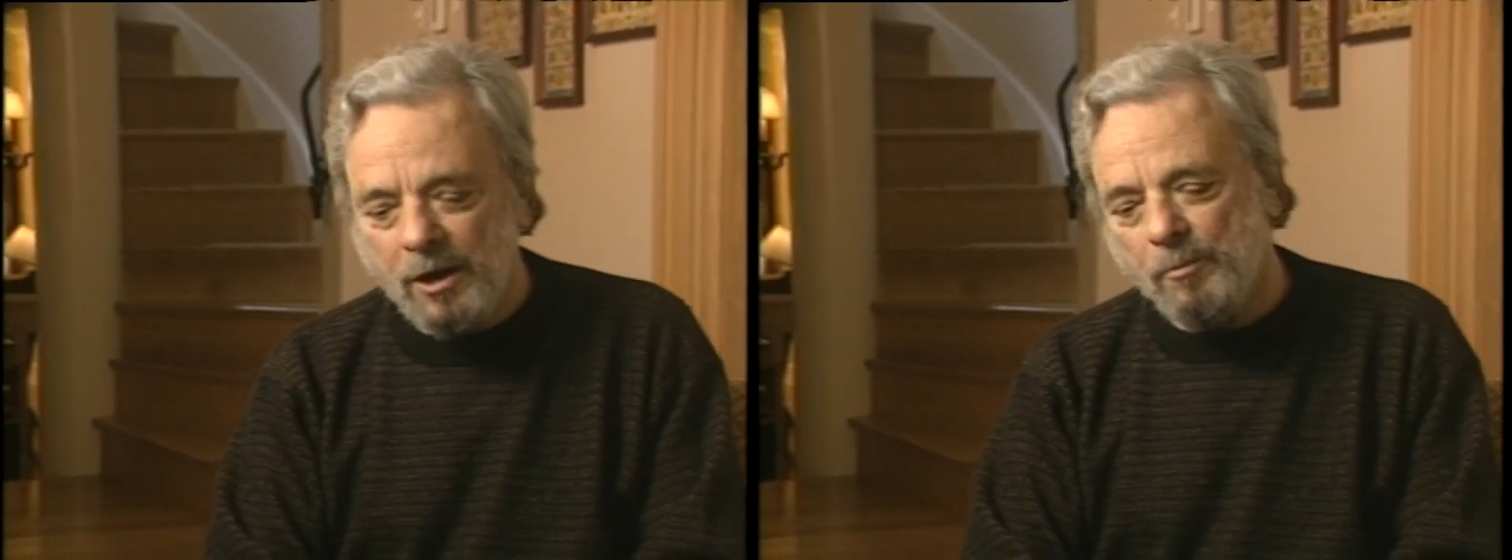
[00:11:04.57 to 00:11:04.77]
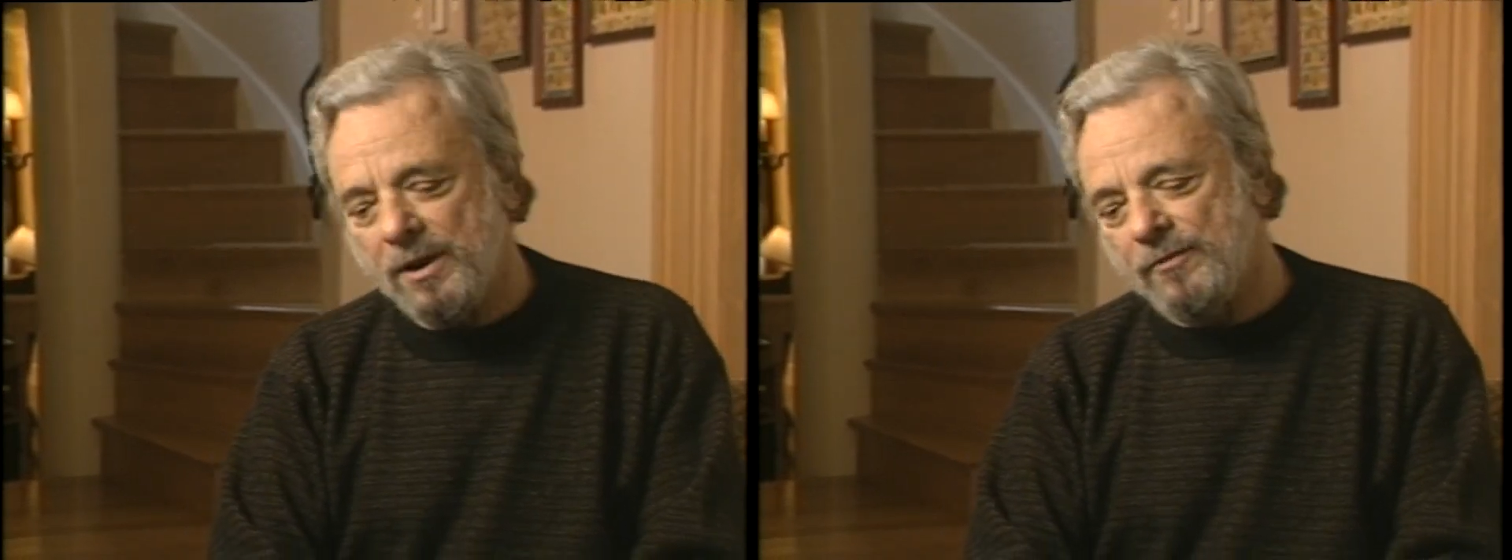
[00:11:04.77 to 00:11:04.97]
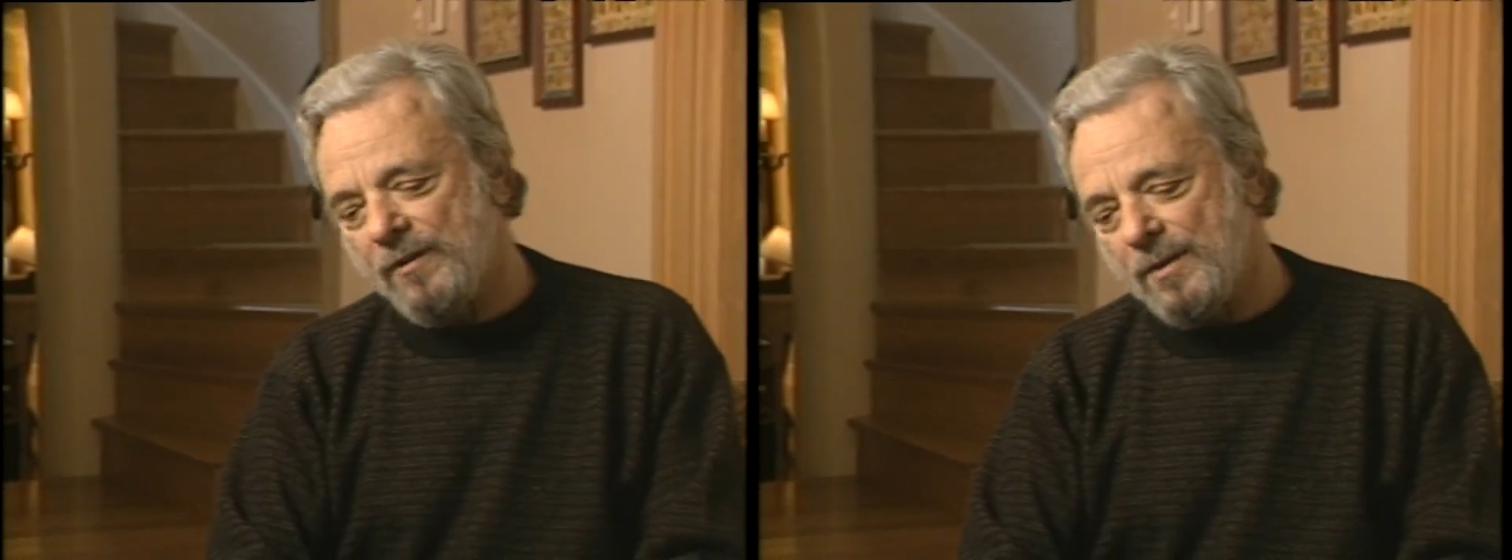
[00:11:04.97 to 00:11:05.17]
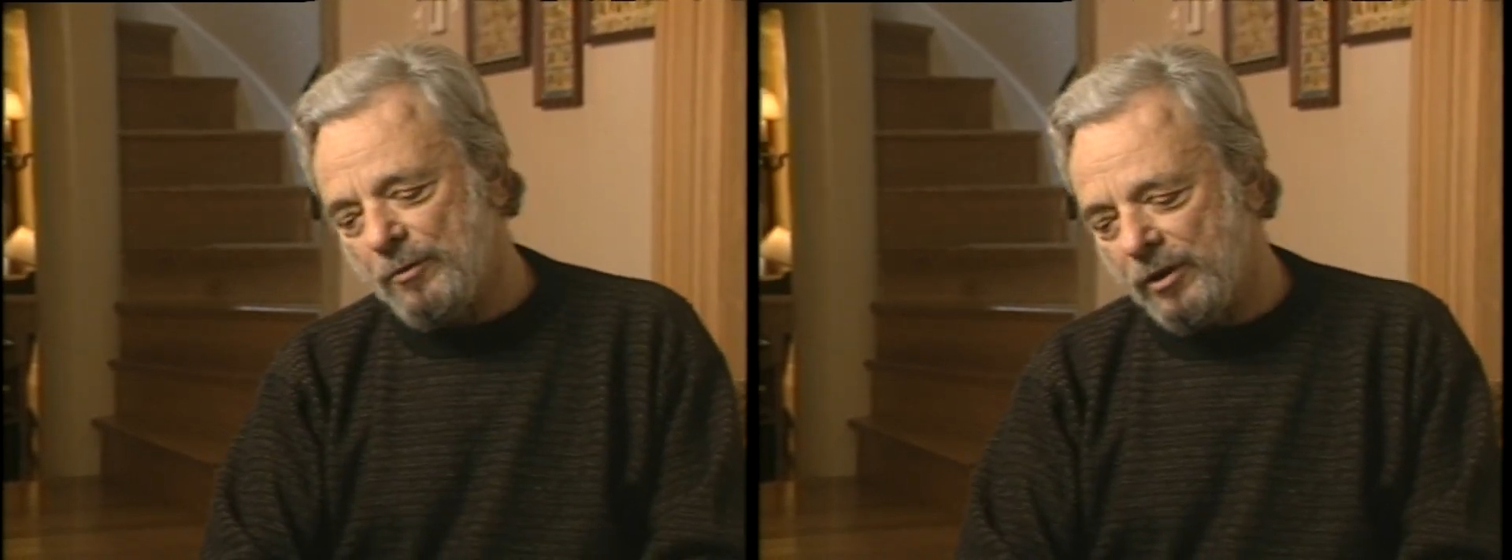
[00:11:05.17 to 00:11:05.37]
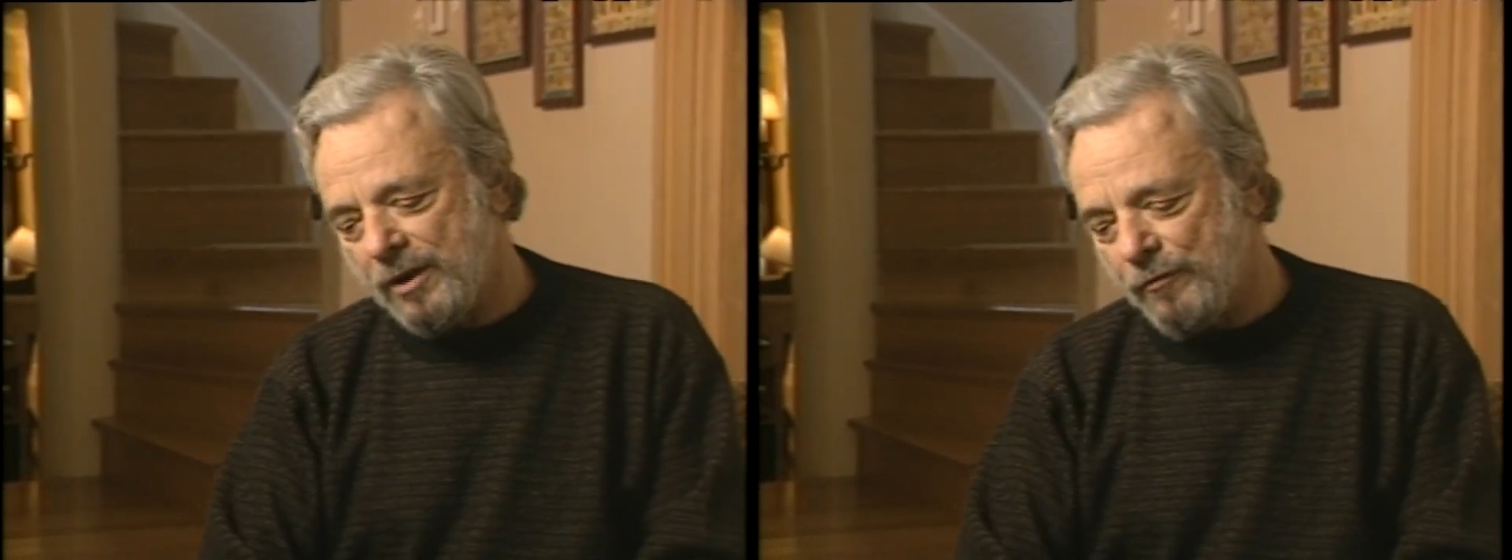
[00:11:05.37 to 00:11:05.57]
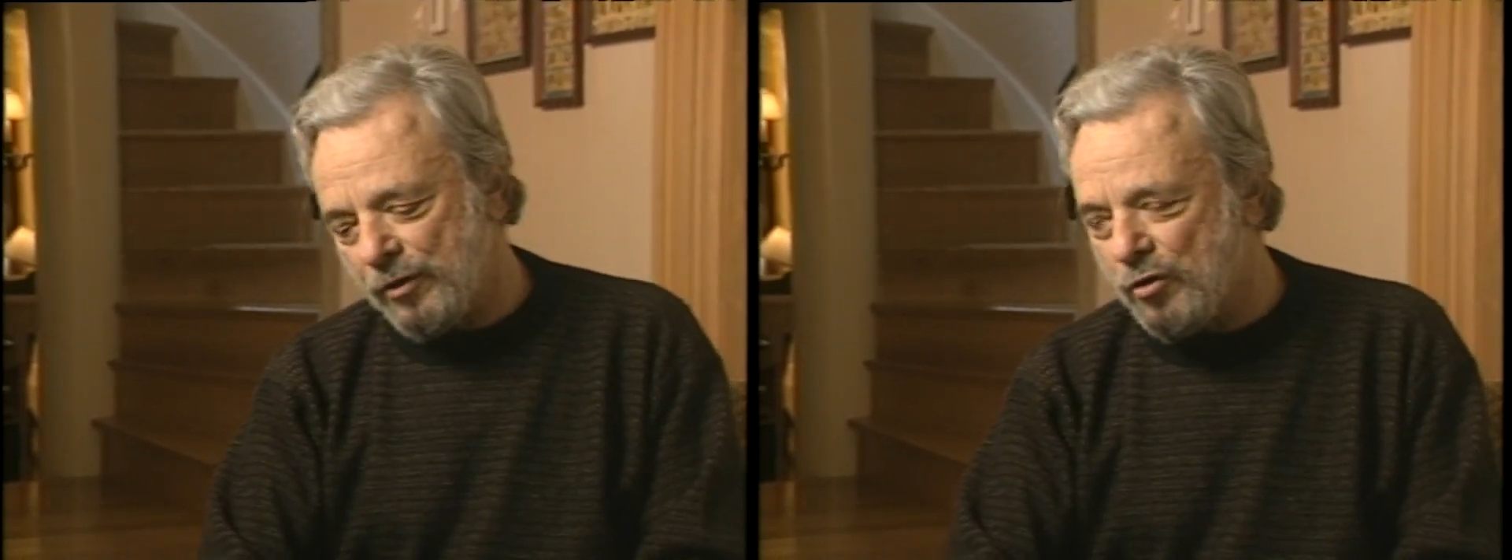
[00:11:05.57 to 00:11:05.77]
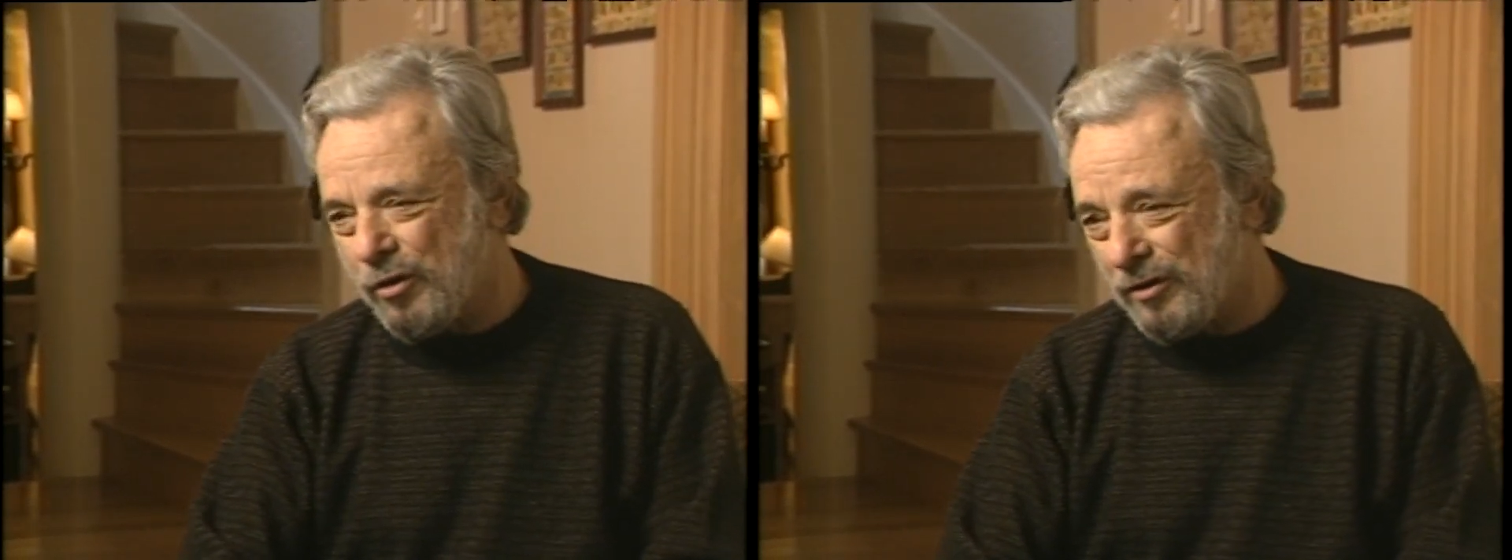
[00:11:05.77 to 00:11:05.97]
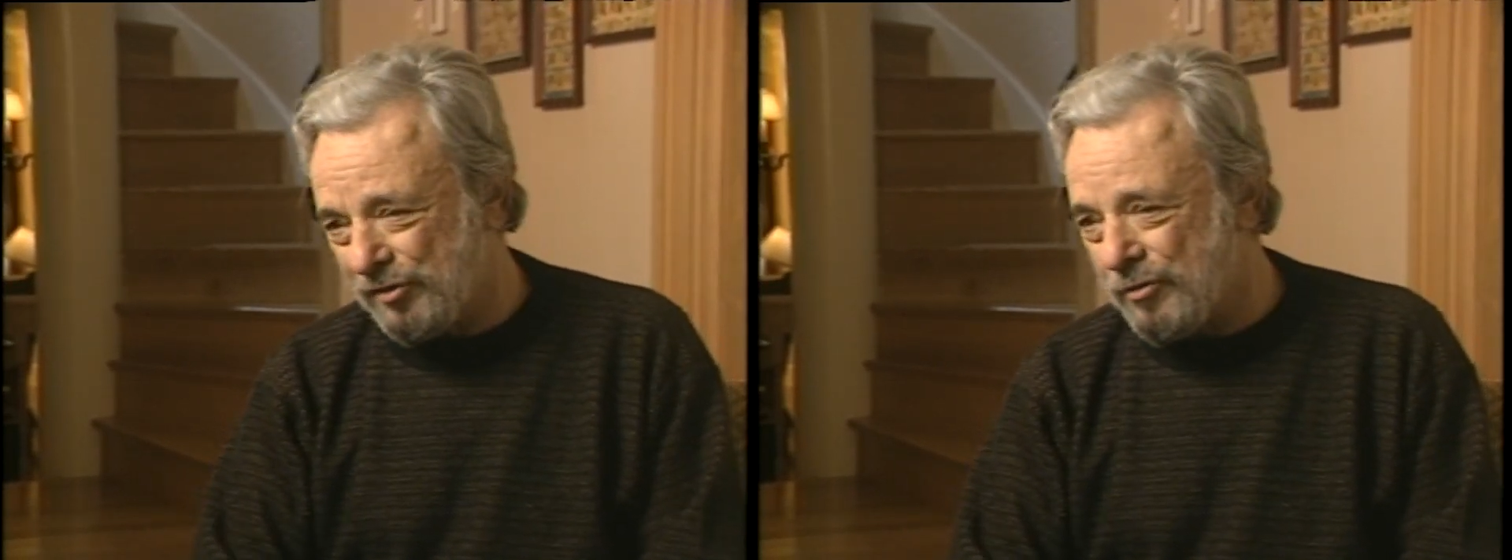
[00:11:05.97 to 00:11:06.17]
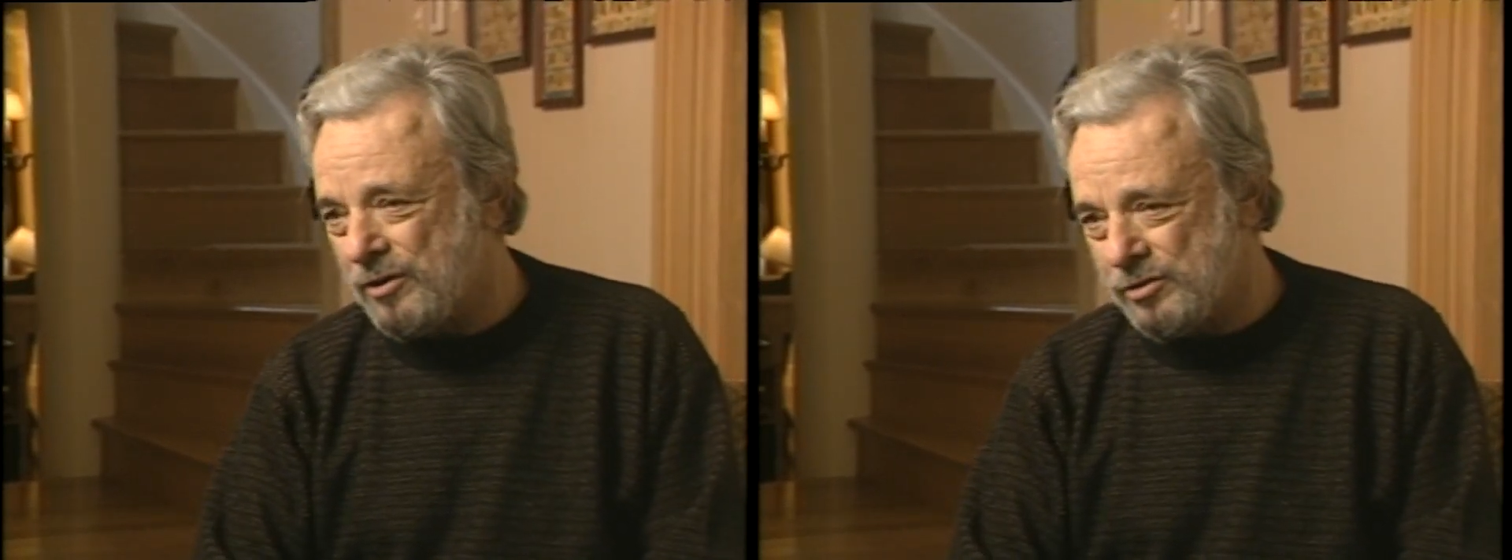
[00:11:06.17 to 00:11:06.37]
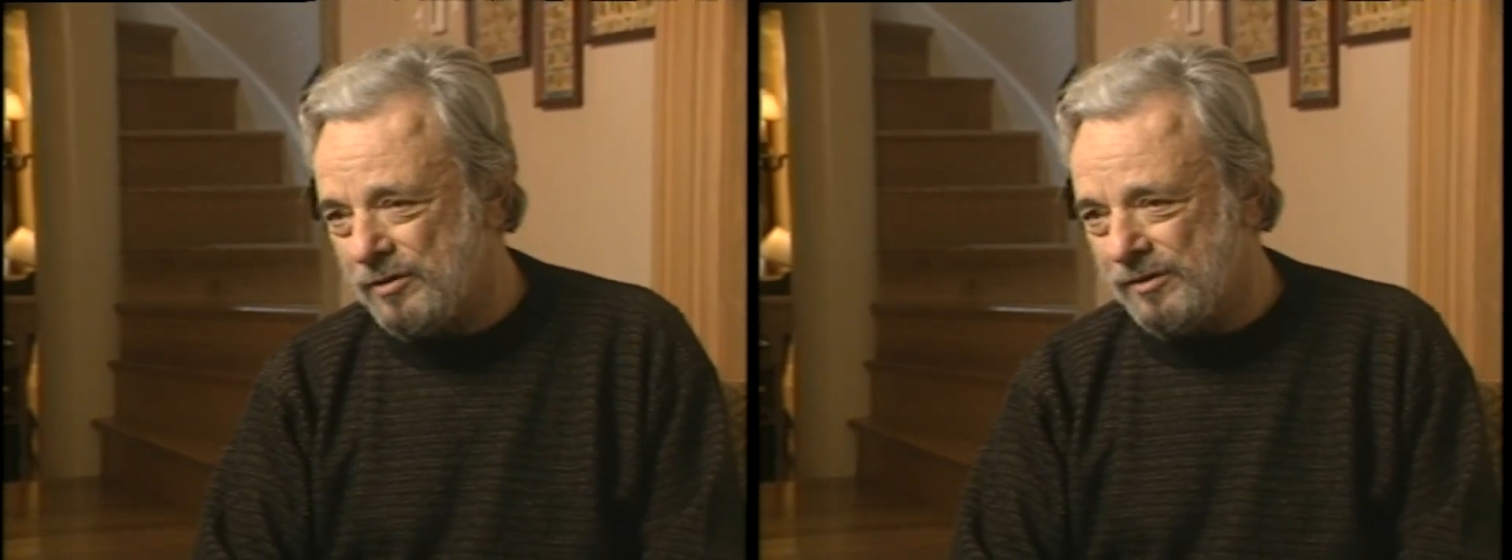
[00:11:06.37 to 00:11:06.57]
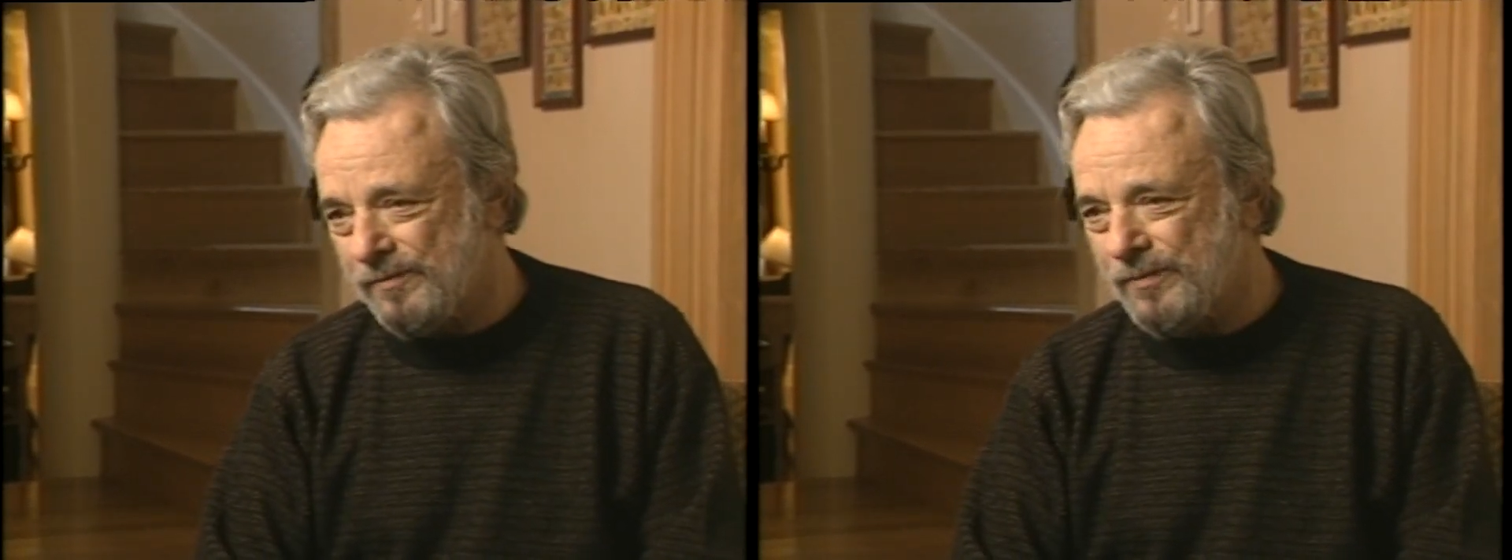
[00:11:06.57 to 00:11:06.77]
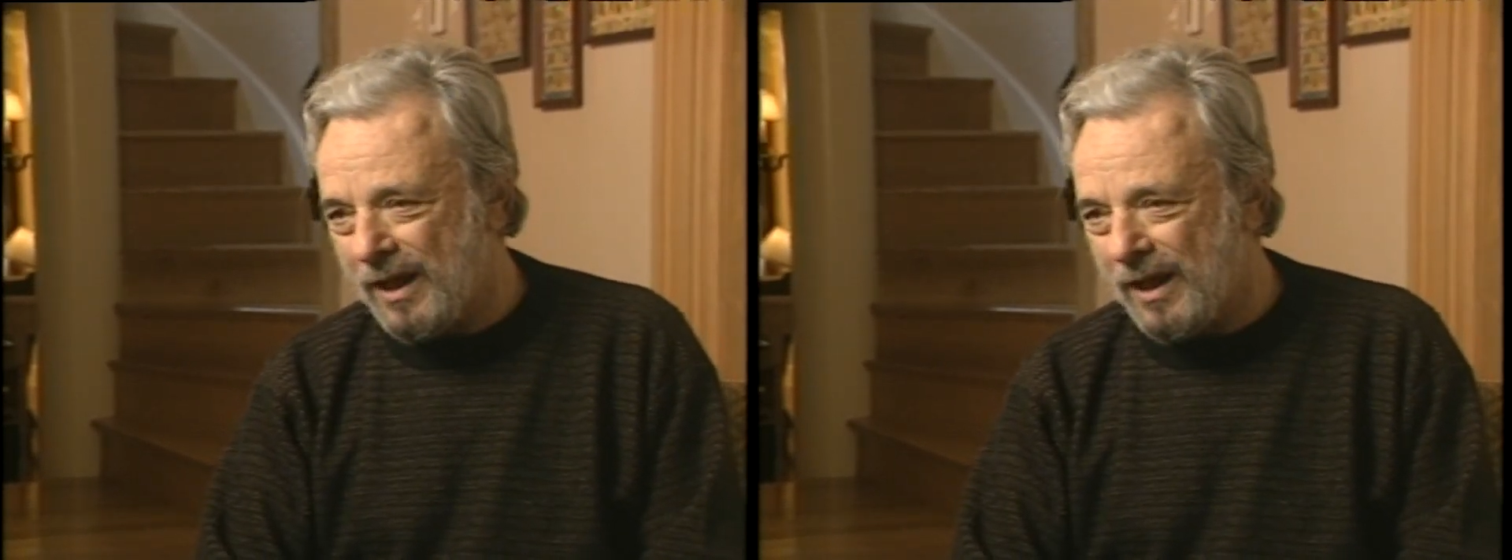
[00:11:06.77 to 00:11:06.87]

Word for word: But if I'm looking for the chordal structures,